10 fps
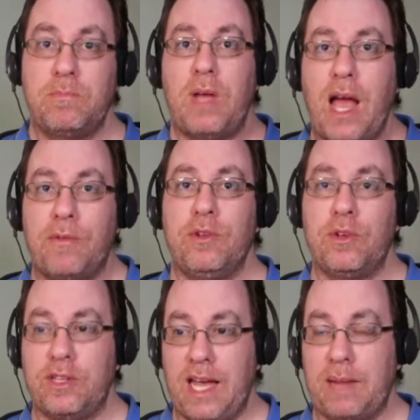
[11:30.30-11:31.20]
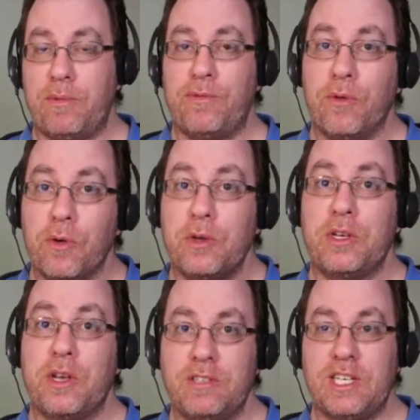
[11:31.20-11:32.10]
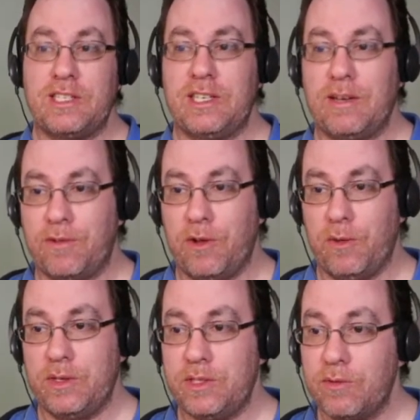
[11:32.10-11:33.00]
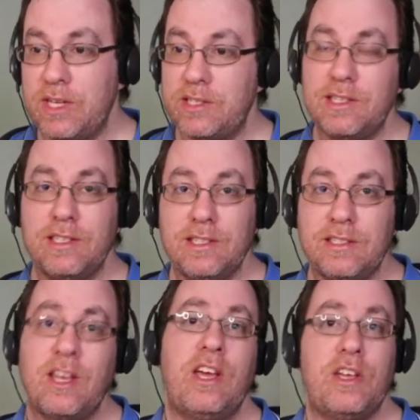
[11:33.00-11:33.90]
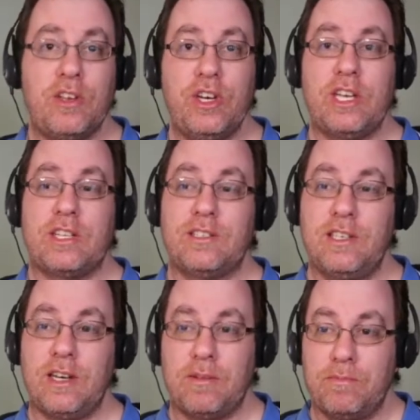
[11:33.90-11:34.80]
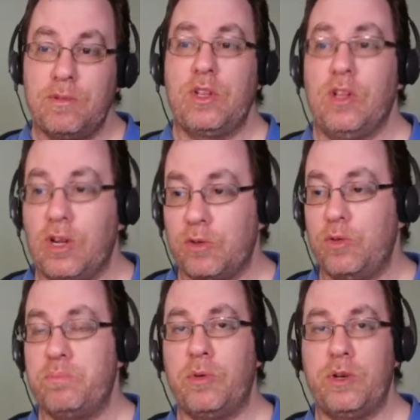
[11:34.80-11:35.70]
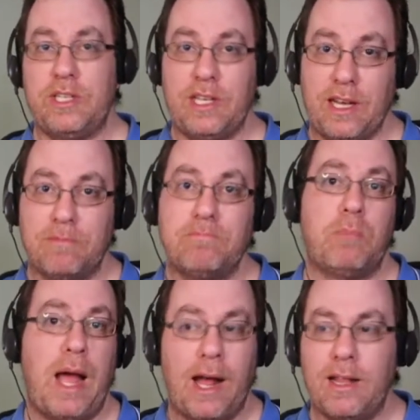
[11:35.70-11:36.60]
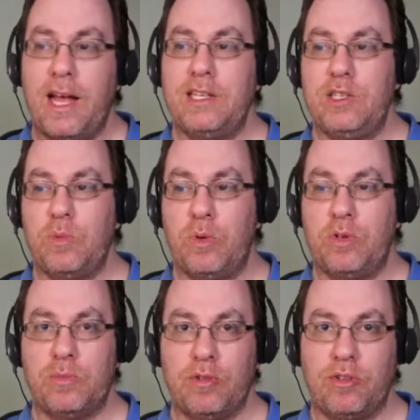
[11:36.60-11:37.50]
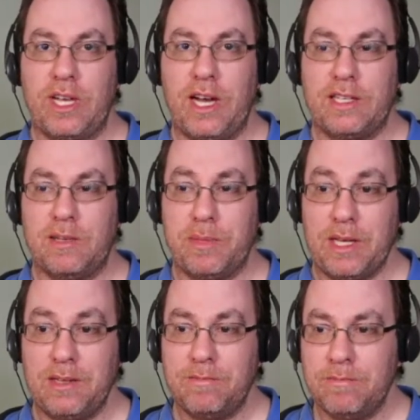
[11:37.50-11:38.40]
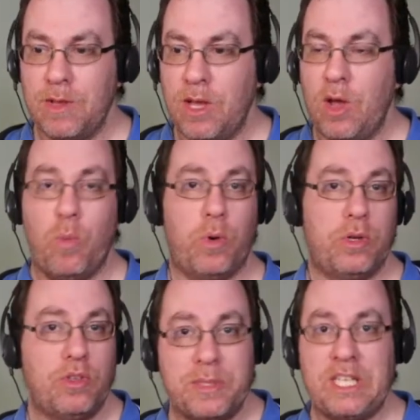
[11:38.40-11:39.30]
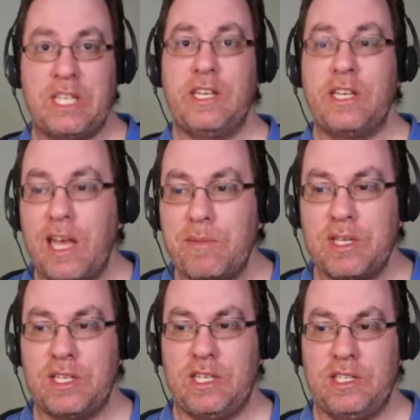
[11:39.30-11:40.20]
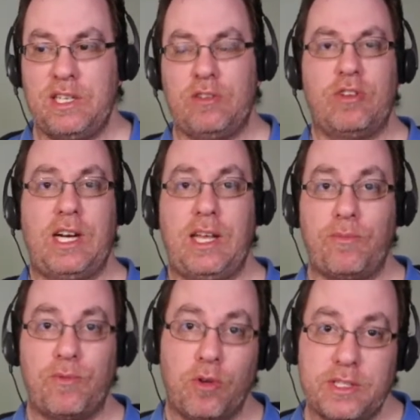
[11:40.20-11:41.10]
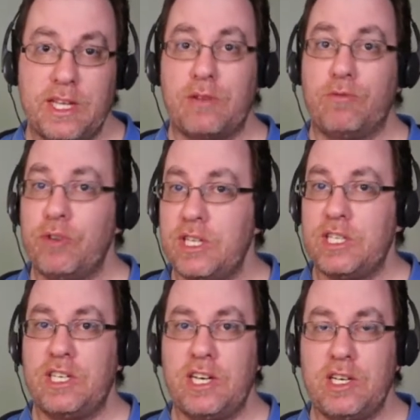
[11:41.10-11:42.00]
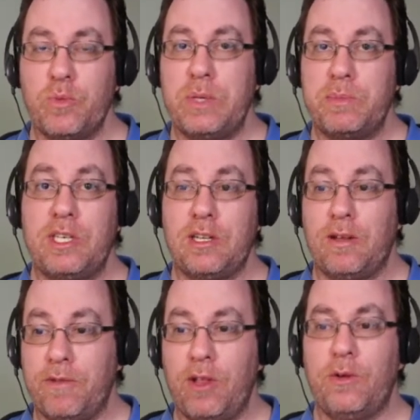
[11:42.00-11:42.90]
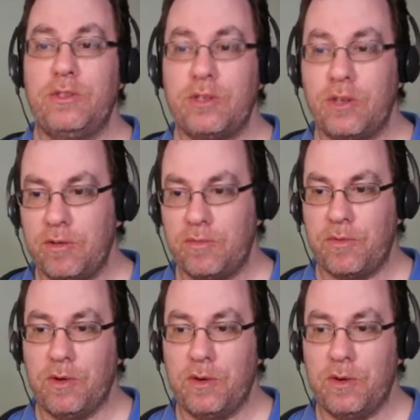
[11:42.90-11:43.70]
have a look at that before you go chasing up followers. The reason is you need to consider a lot of good points here. How large do you want your broadcast to be? What is your particular gaming niche that you're trying to aim for? Because that can really change which particular followers you're going for.